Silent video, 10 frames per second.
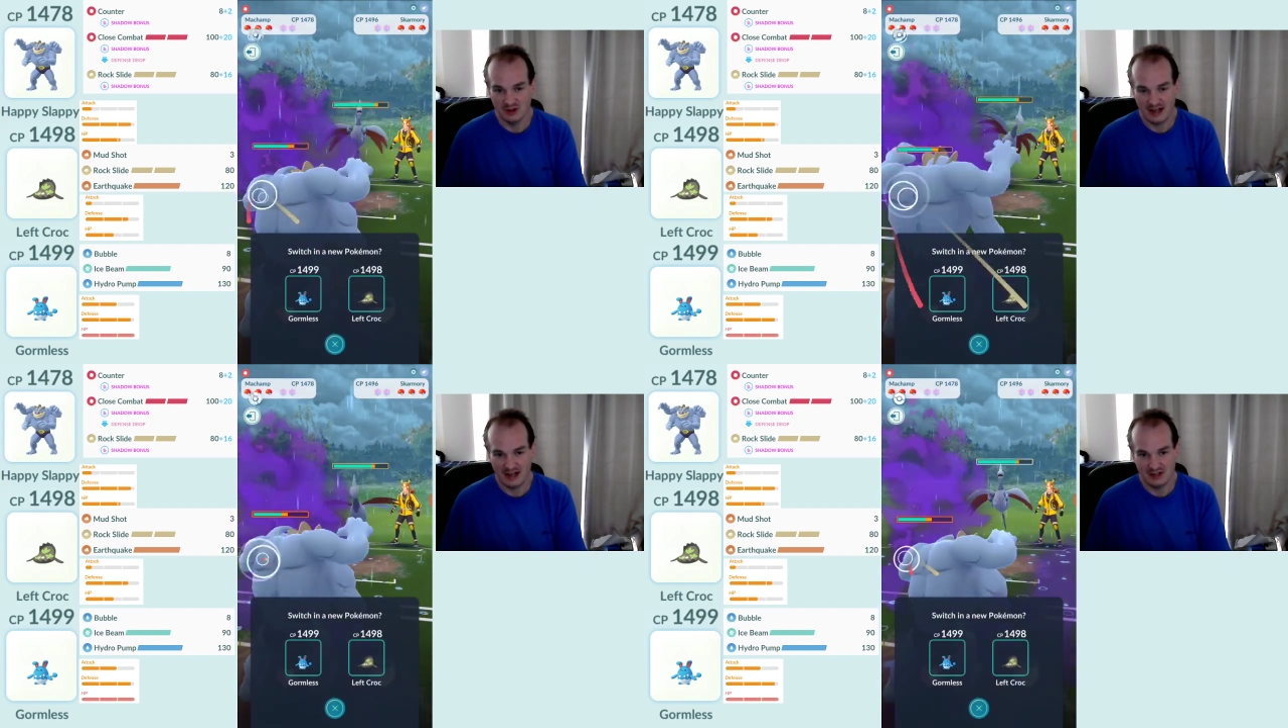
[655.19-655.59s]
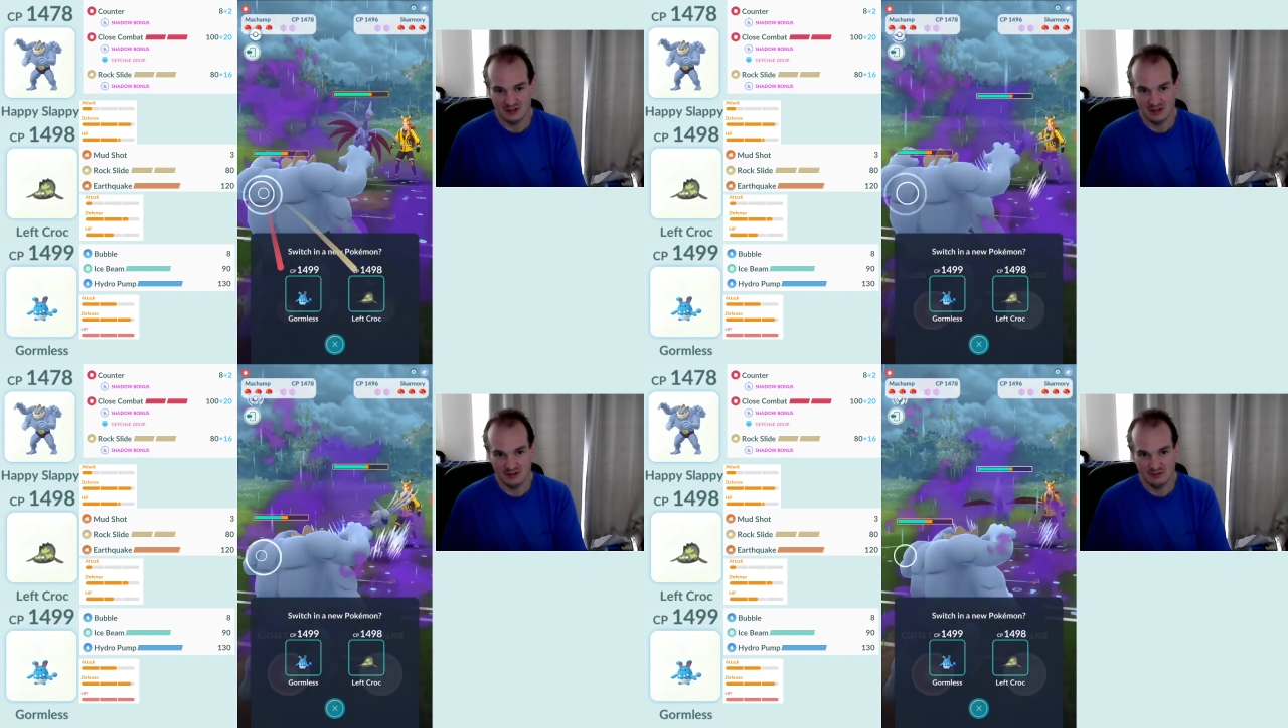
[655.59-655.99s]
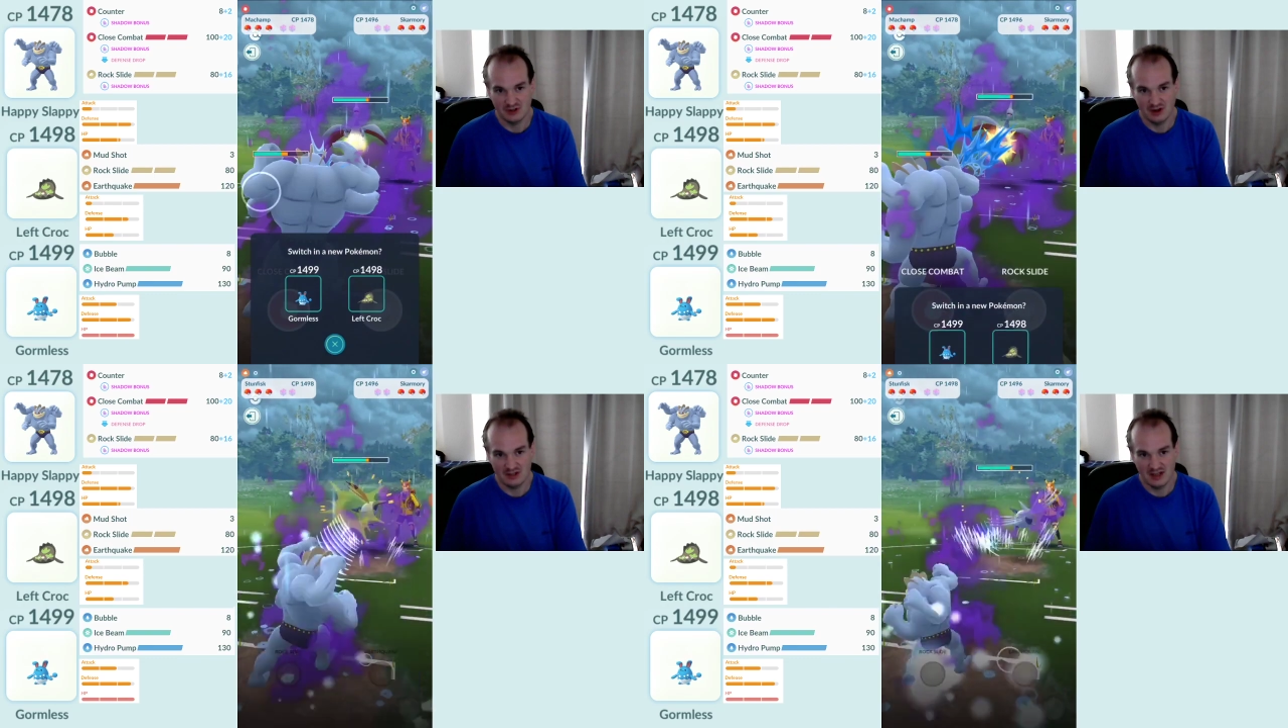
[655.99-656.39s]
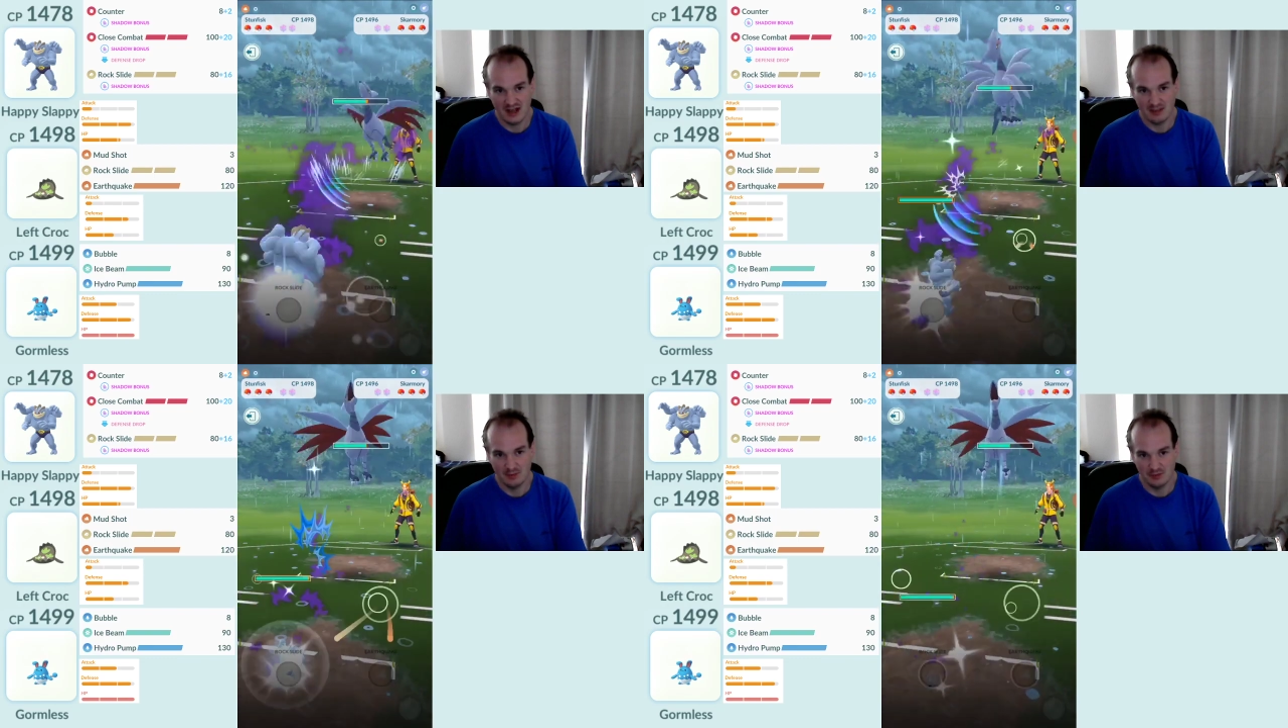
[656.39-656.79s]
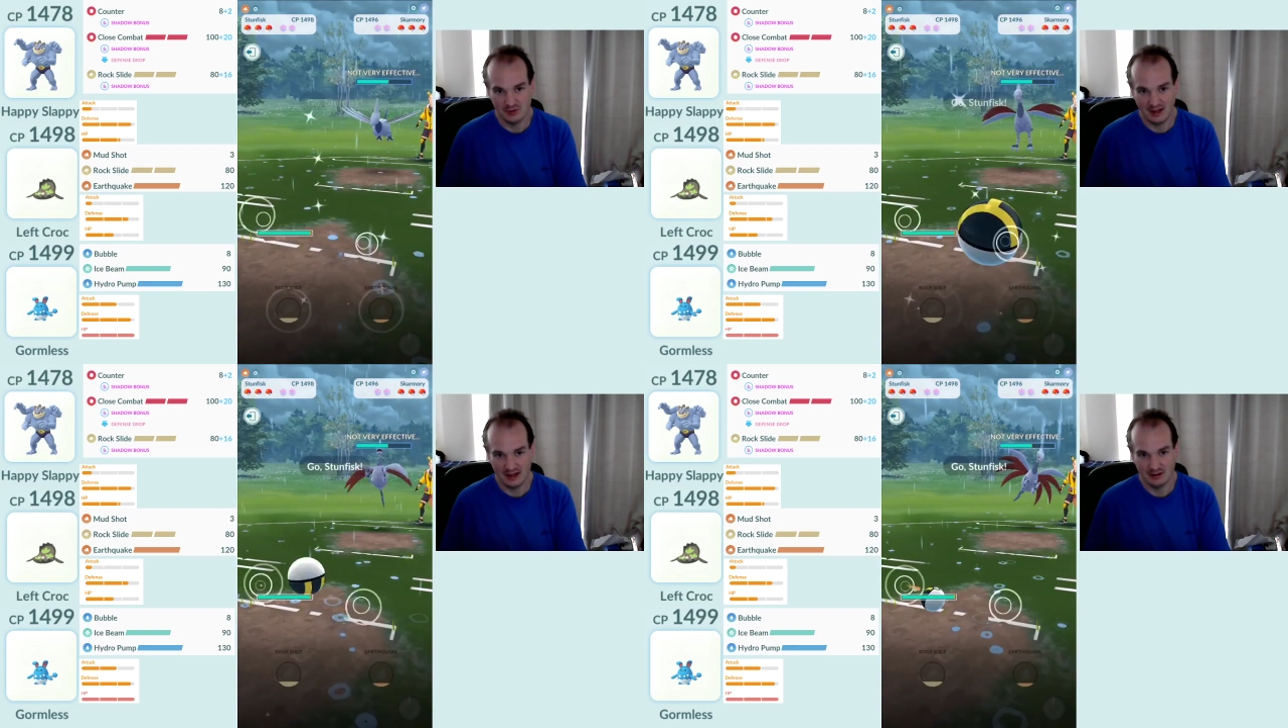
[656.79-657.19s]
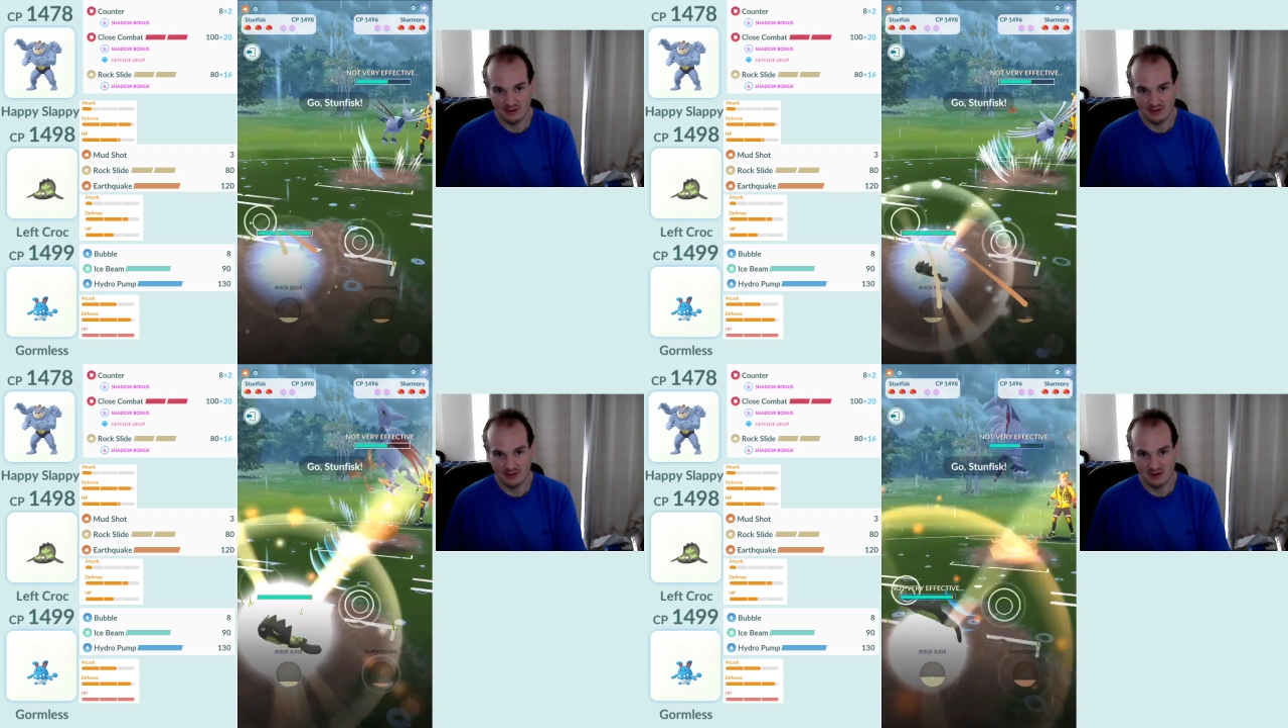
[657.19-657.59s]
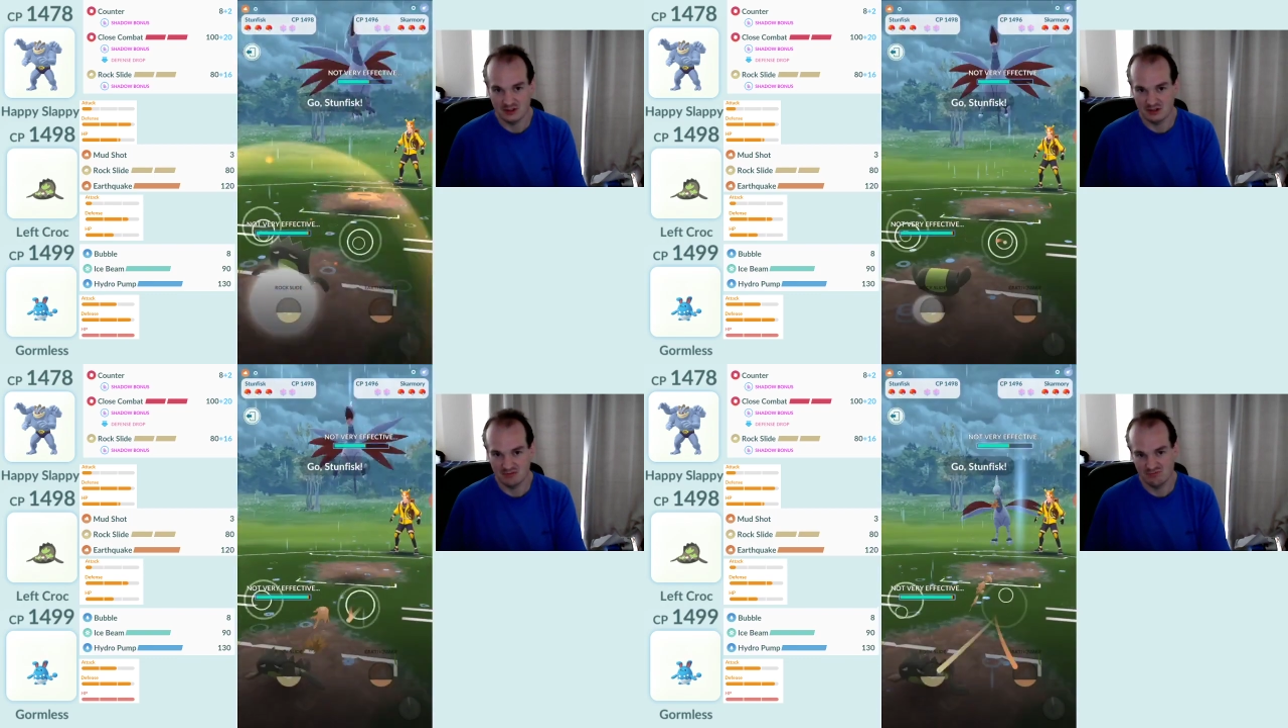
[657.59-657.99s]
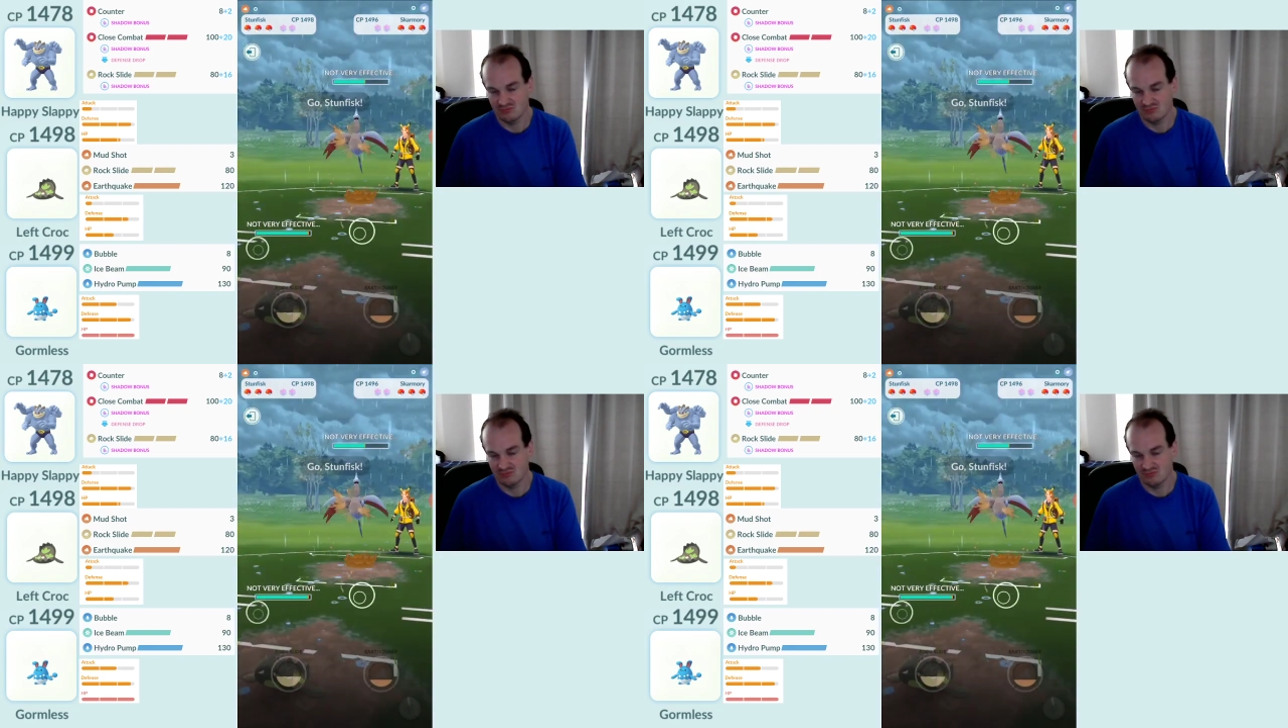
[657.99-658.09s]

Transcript: catch the Sky Attack, but with the lag going on, I just